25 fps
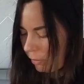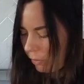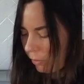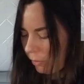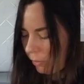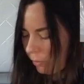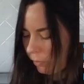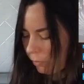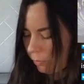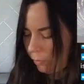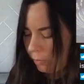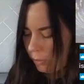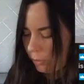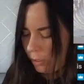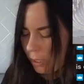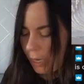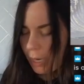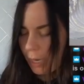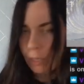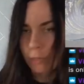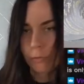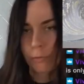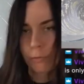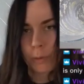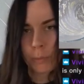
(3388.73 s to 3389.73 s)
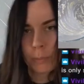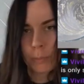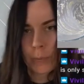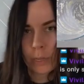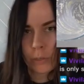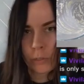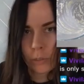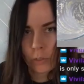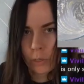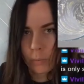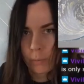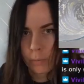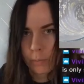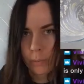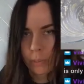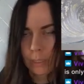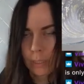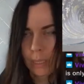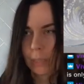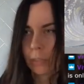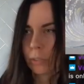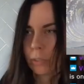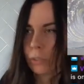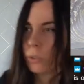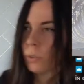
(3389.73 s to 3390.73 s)
resigned from our jobs
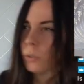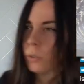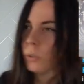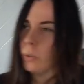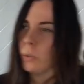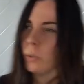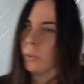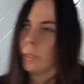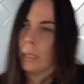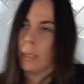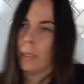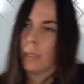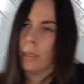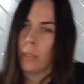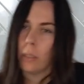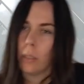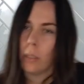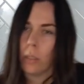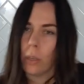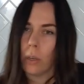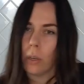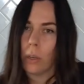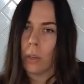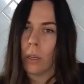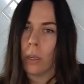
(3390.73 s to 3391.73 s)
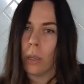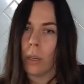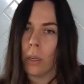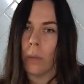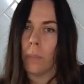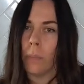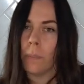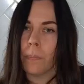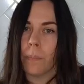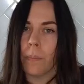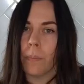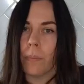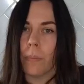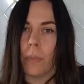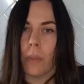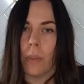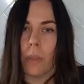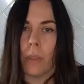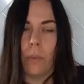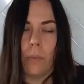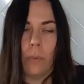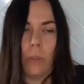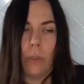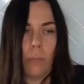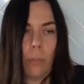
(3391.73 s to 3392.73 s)
like 2 years ago, and
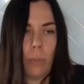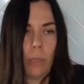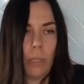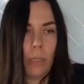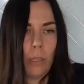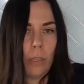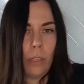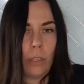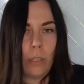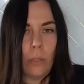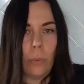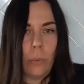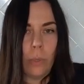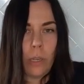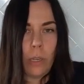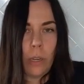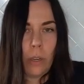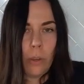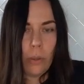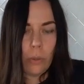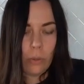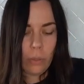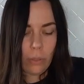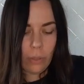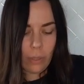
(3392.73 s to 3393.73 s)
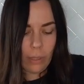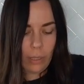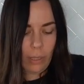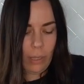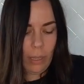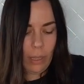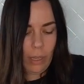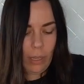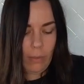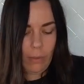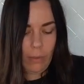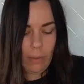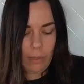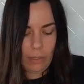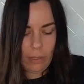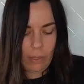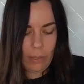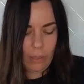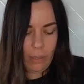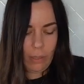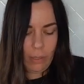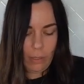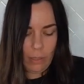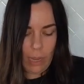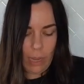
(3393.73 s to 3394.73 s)
we've been doing our own thing ever
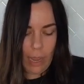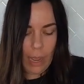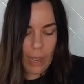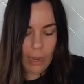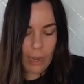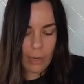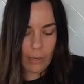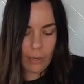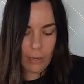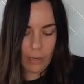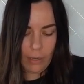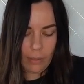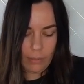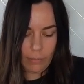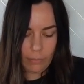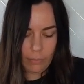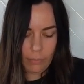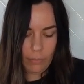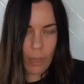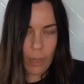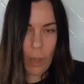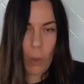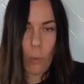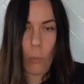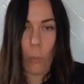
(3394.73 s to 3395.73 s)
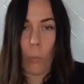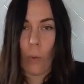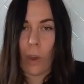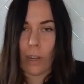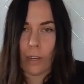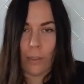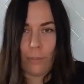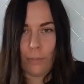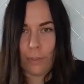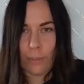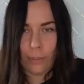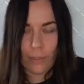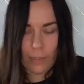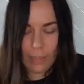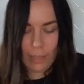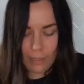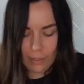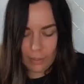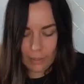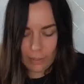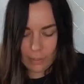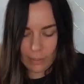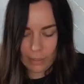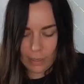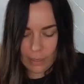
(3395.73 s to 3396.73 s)
since. And one of the
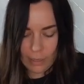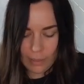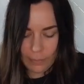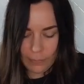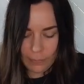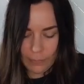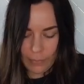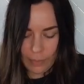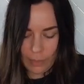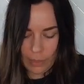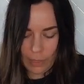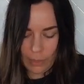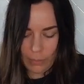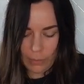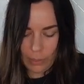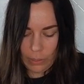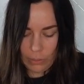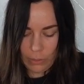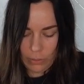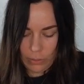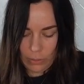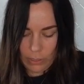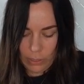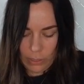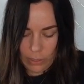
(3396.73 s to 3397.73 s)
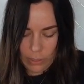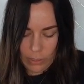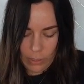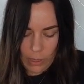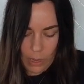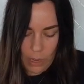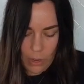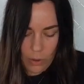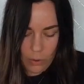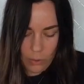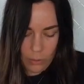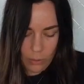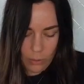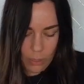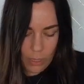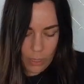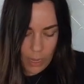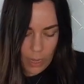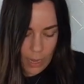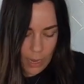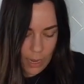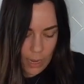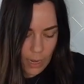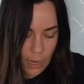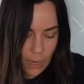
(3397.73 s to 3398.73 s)
things that we do is our
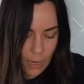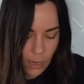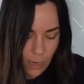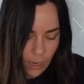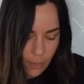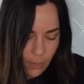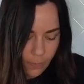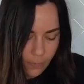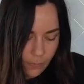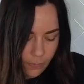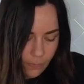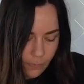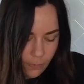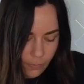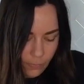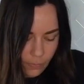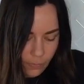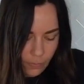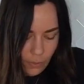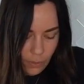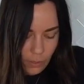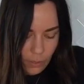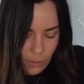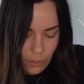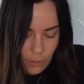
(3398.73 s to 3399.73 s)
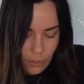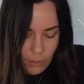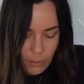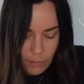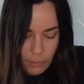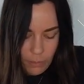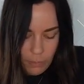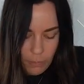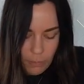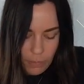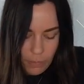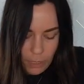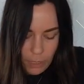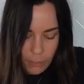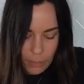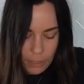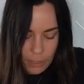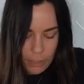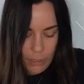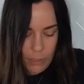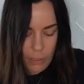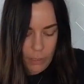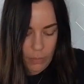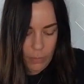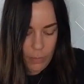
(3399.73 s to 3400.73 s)
online
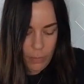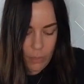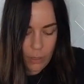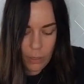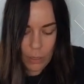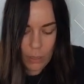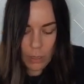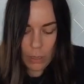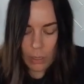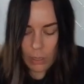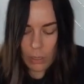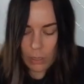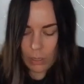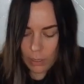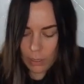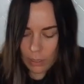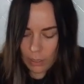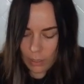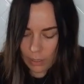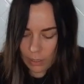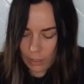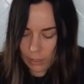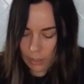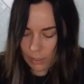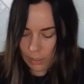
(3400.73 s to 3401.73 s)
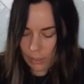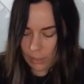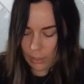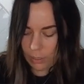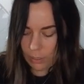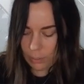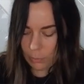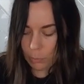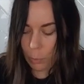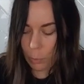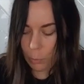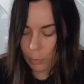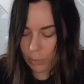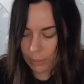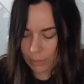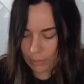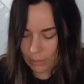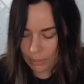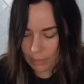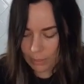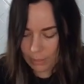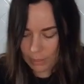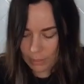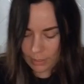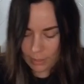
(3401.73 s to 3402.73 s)
minimalism small
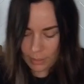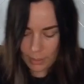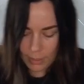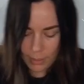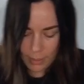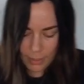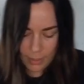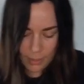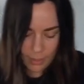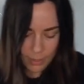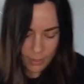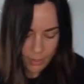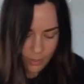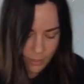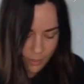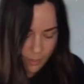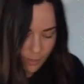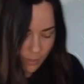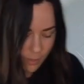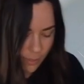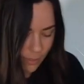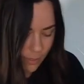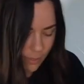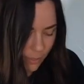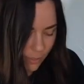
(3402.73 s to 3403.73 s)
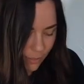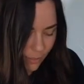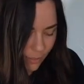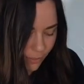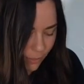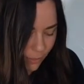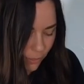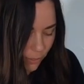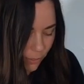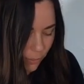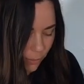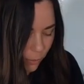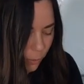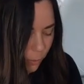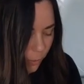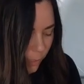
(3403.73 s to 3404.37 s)
business, which is so much